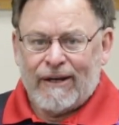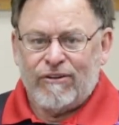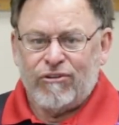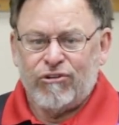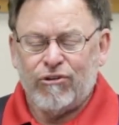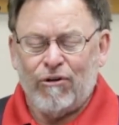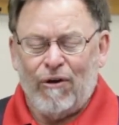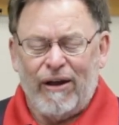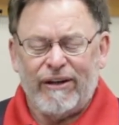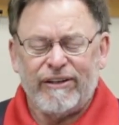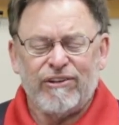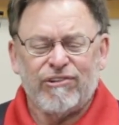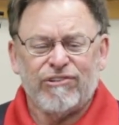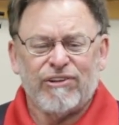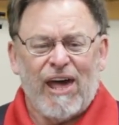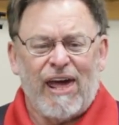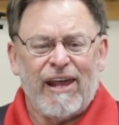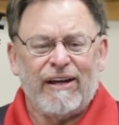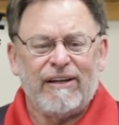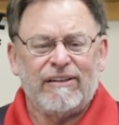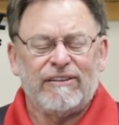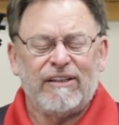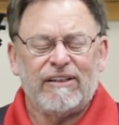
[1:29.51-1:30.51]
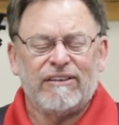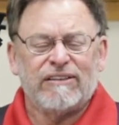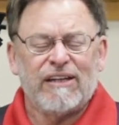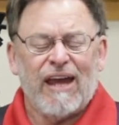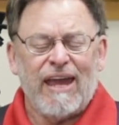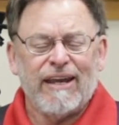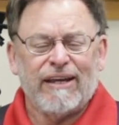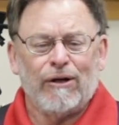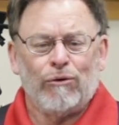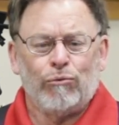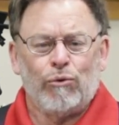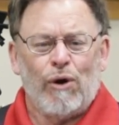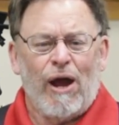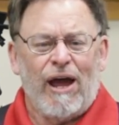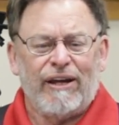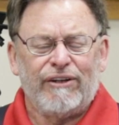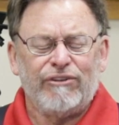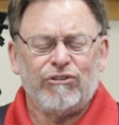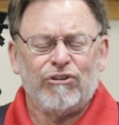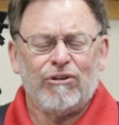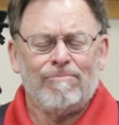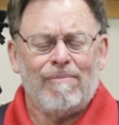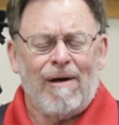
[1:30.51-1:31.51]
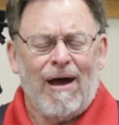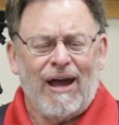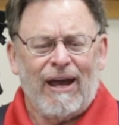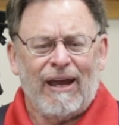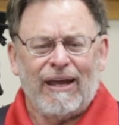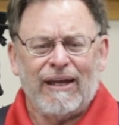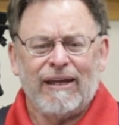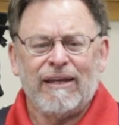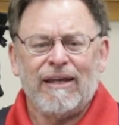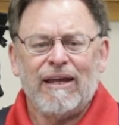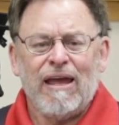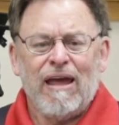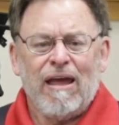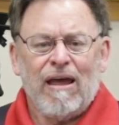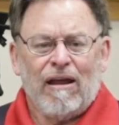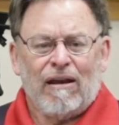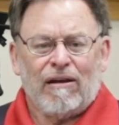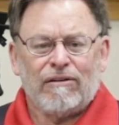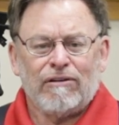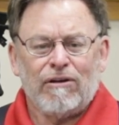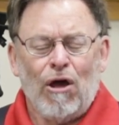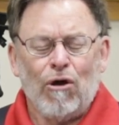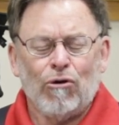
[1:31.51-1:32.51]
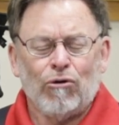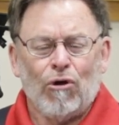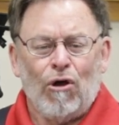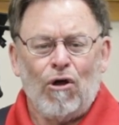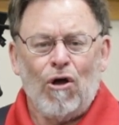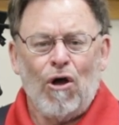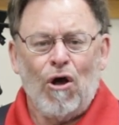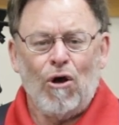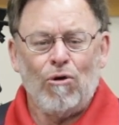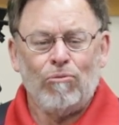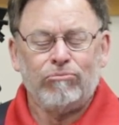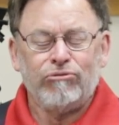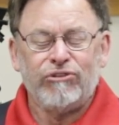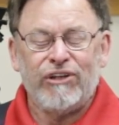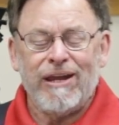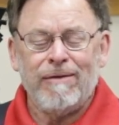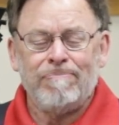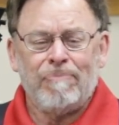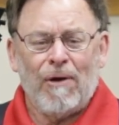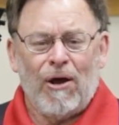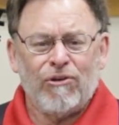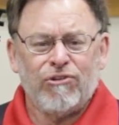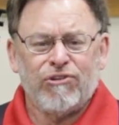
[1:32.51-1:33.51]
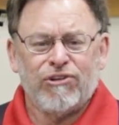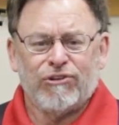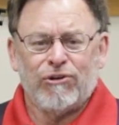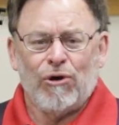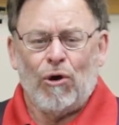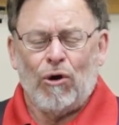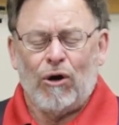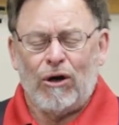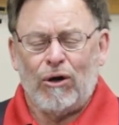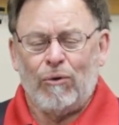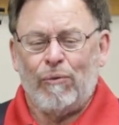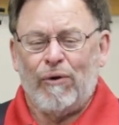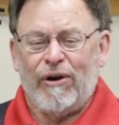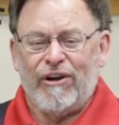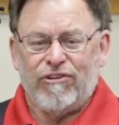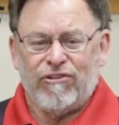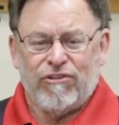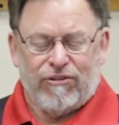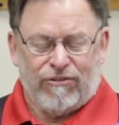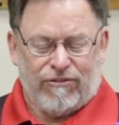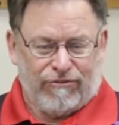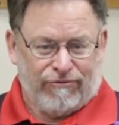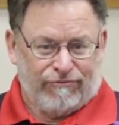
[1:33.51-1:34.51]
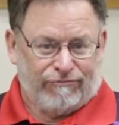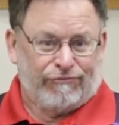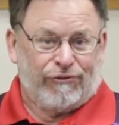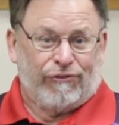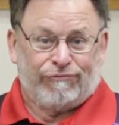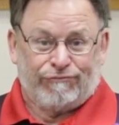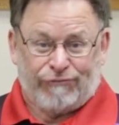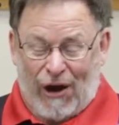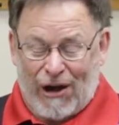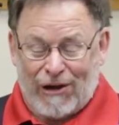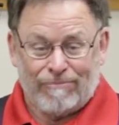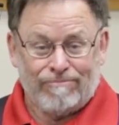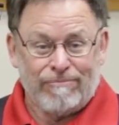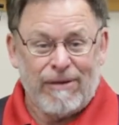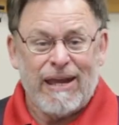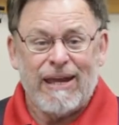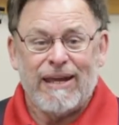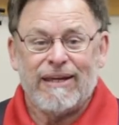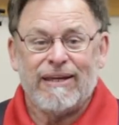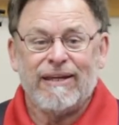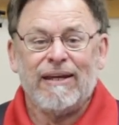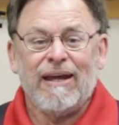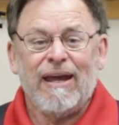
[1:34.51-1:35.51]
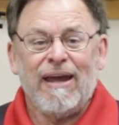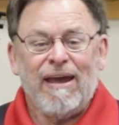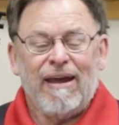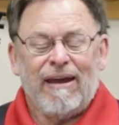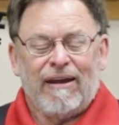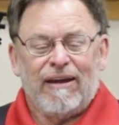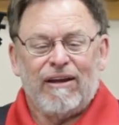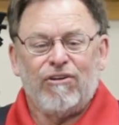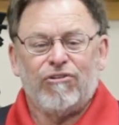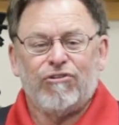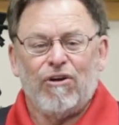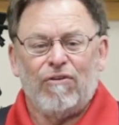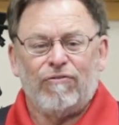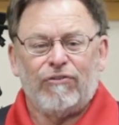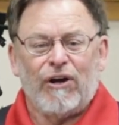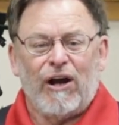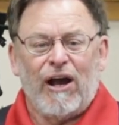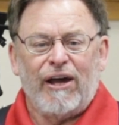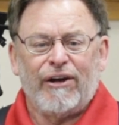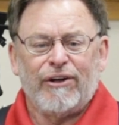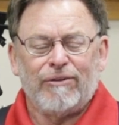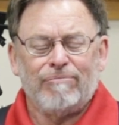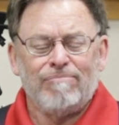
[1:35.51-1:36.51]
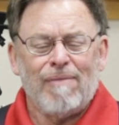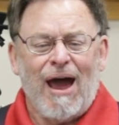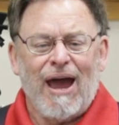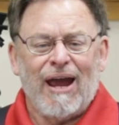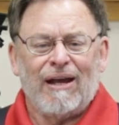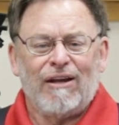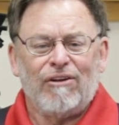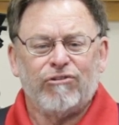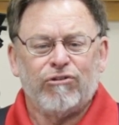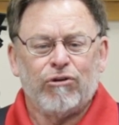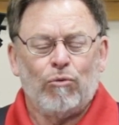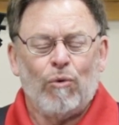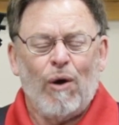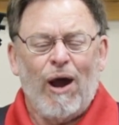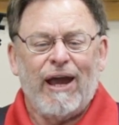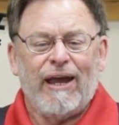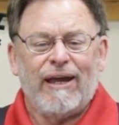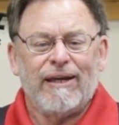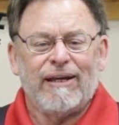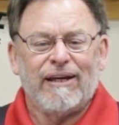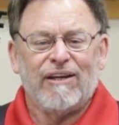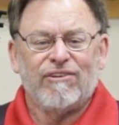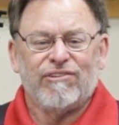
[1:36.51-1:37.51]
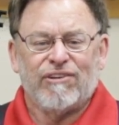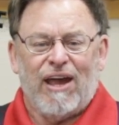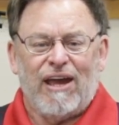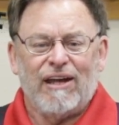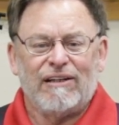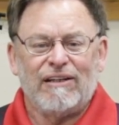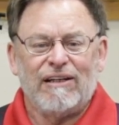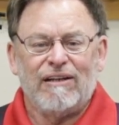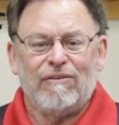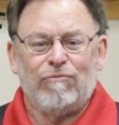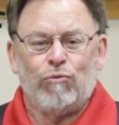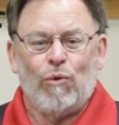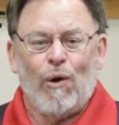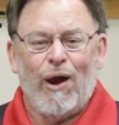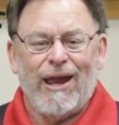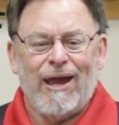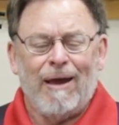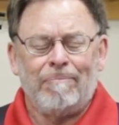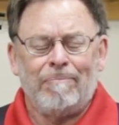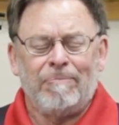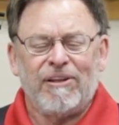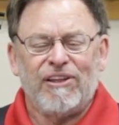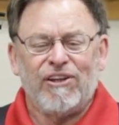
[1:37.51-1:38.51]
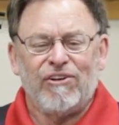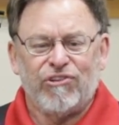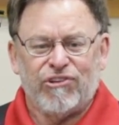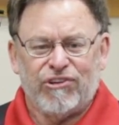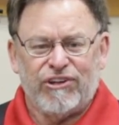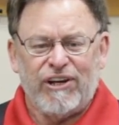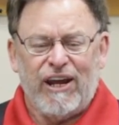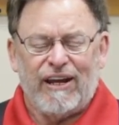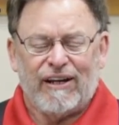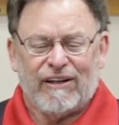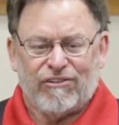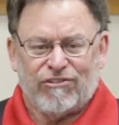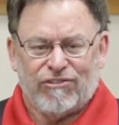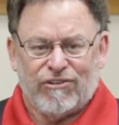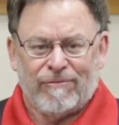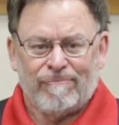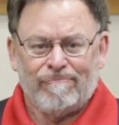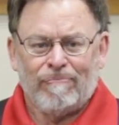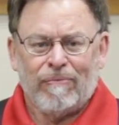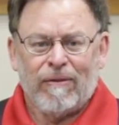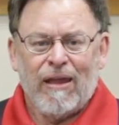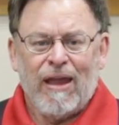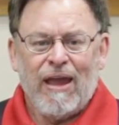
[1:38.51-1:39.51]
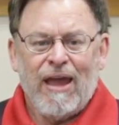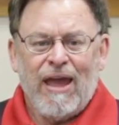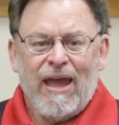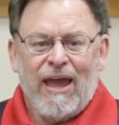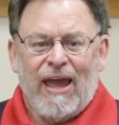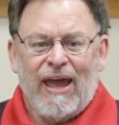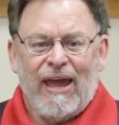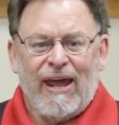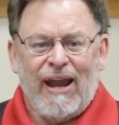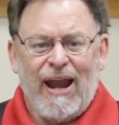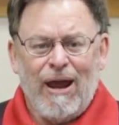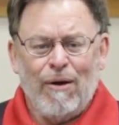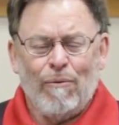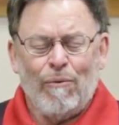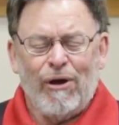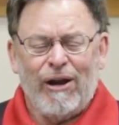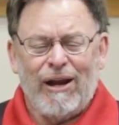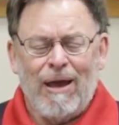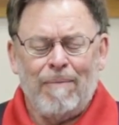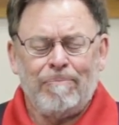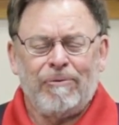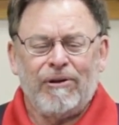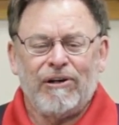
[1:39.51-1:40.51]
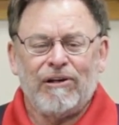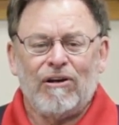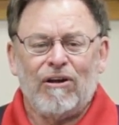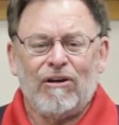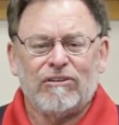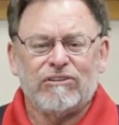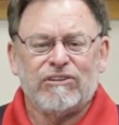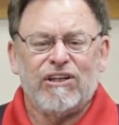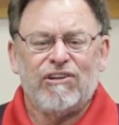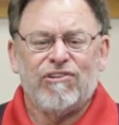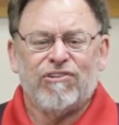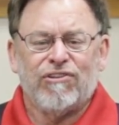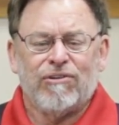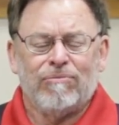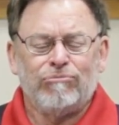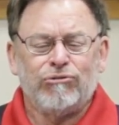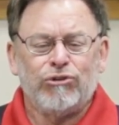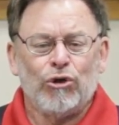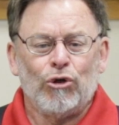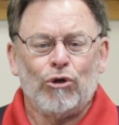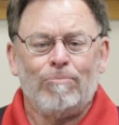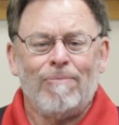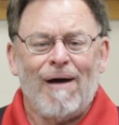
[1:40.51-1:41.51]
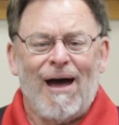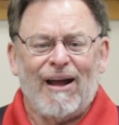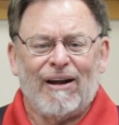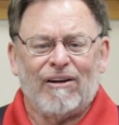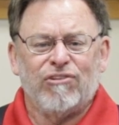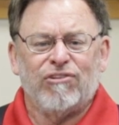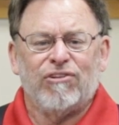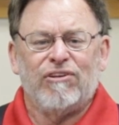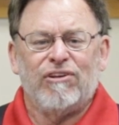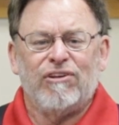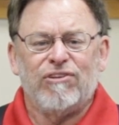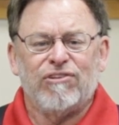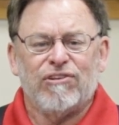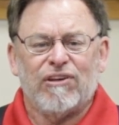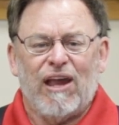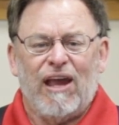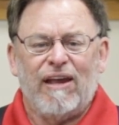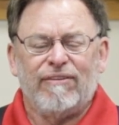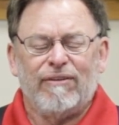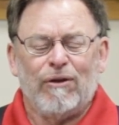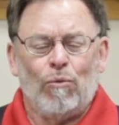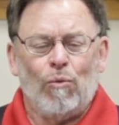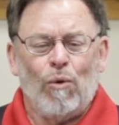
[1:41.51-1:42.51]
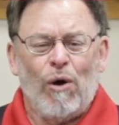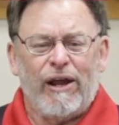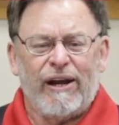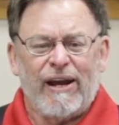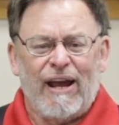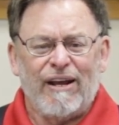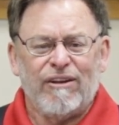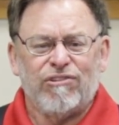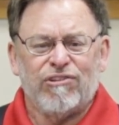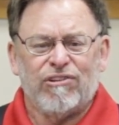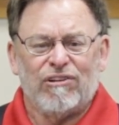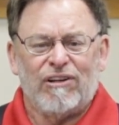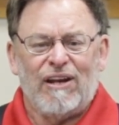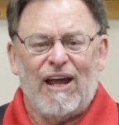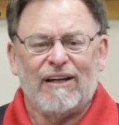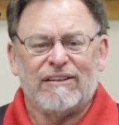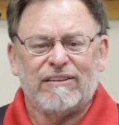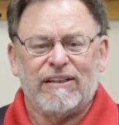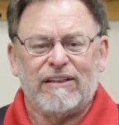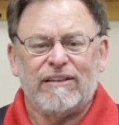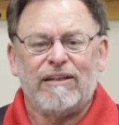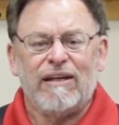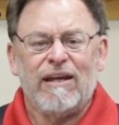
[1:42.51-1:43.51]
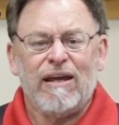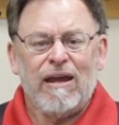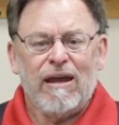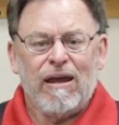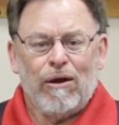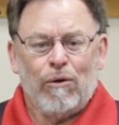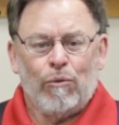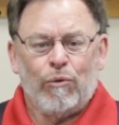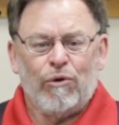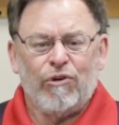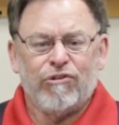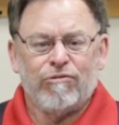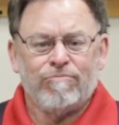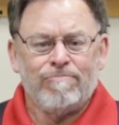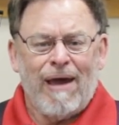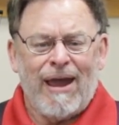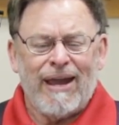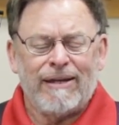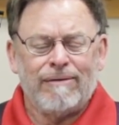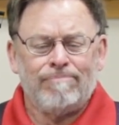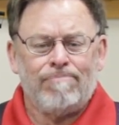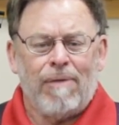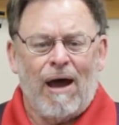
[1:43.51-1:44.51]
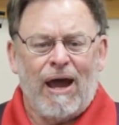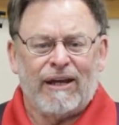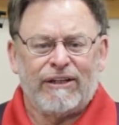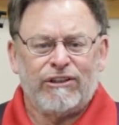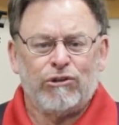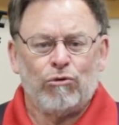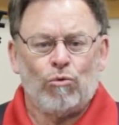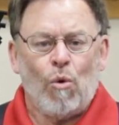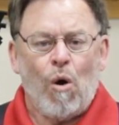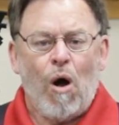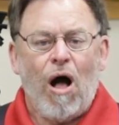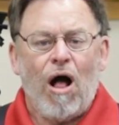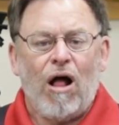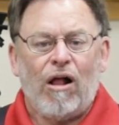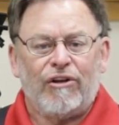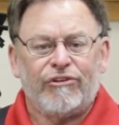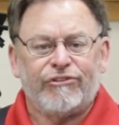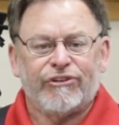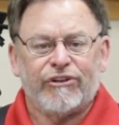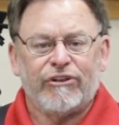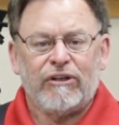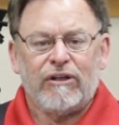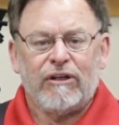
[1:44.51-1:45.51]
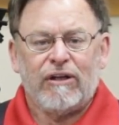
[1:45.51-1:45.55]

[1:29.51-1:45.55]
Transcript: So I decided to take a run to my local Home Depot store, which for me is over 100 miles away because I live way up in the sticks. And I went up and looked at some toolboxes, and the one I selected was made by DeWalt.